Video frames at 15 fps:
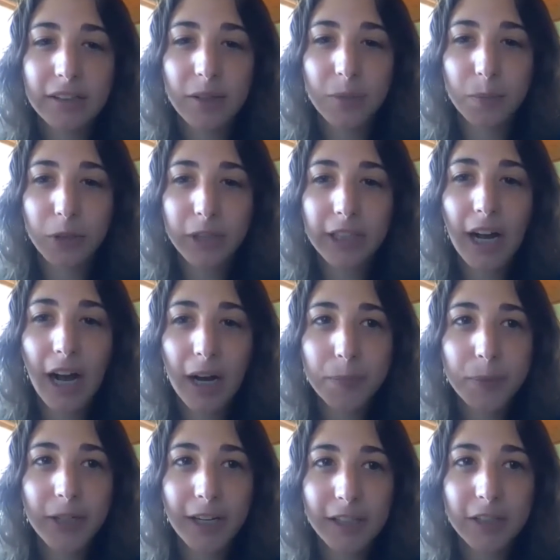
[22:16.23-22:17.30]
some pretty
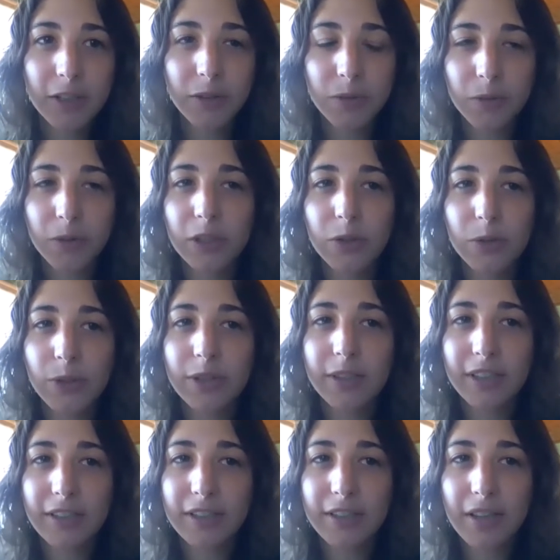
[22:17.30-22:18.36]
comprehensive
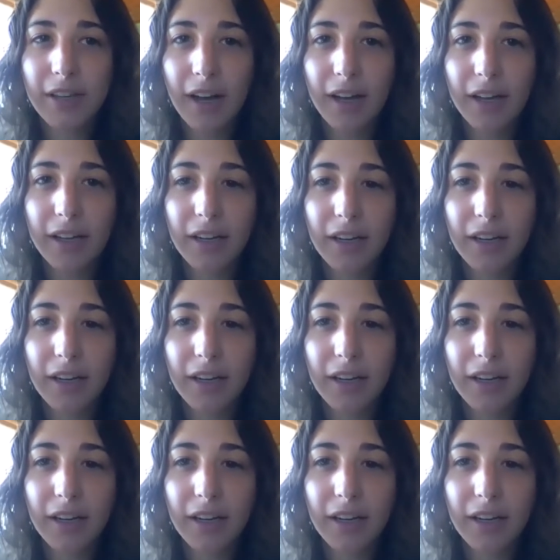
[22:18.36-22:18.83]
resources that,